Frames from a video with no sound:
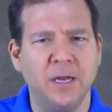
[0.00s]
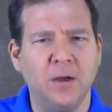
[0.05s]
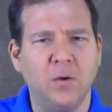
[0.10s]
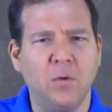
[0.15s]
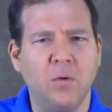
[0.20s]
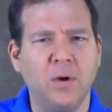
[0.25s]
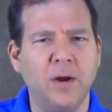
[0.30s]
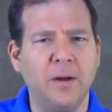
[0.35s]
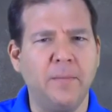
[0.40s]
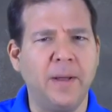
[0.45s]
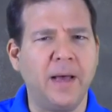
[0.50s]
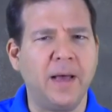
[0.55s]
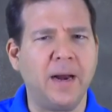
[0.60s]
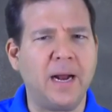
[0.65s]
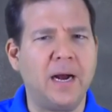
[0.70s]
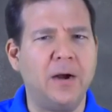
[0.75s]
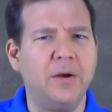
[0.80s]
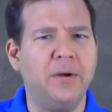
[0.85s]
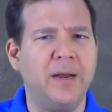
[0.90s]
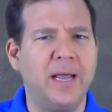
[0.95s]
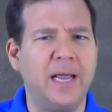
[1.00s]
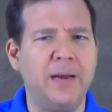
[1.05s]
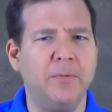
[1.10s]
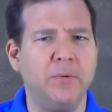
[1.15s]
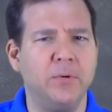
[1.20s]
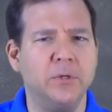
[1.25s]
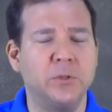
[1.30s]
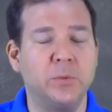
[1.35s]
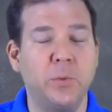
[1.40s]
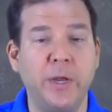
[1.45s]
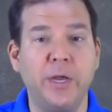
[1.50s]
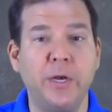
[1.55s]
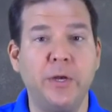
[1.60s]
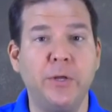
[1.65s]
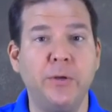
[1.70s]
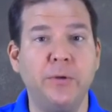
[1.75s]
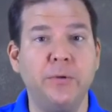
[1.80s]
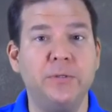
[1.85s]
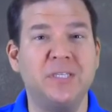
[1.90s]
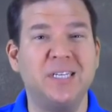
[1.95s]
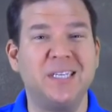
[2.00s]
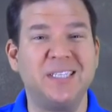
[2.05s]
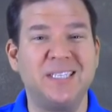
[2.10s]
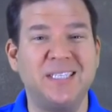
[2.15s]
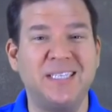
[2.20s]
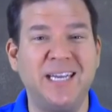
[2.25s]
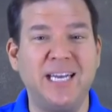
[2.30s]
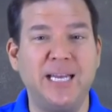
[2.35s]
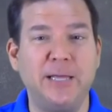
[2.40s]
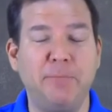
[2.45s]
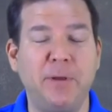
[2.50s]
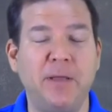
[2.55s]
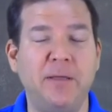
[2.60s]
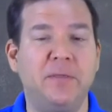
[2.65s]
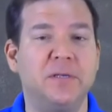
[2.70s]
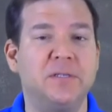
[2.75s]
What about our neighbors? We could use CDP,